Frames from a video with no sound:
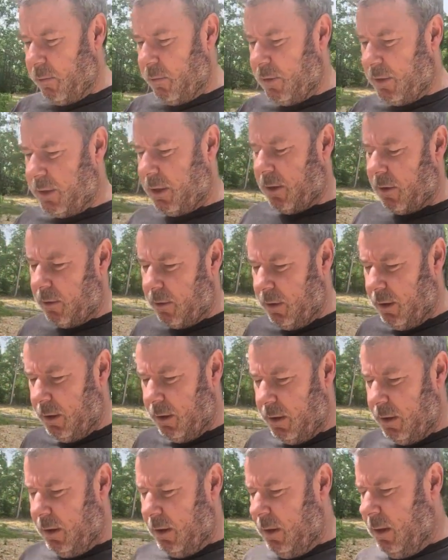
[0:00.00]
So
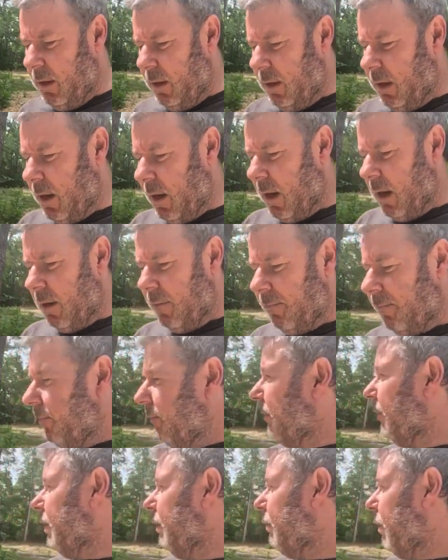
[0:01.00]

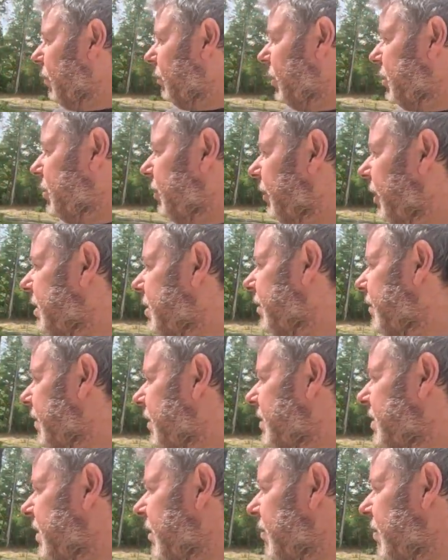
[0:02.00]
the voltage on each of
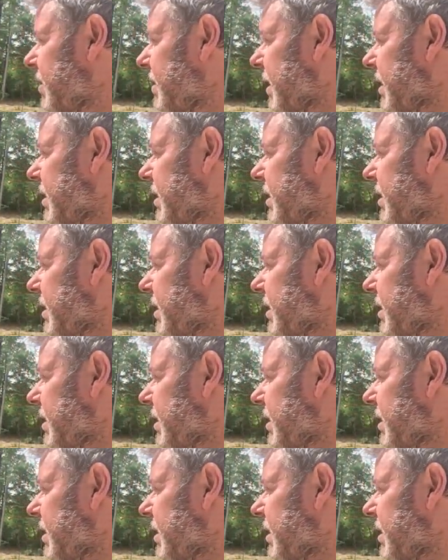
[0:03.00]
those series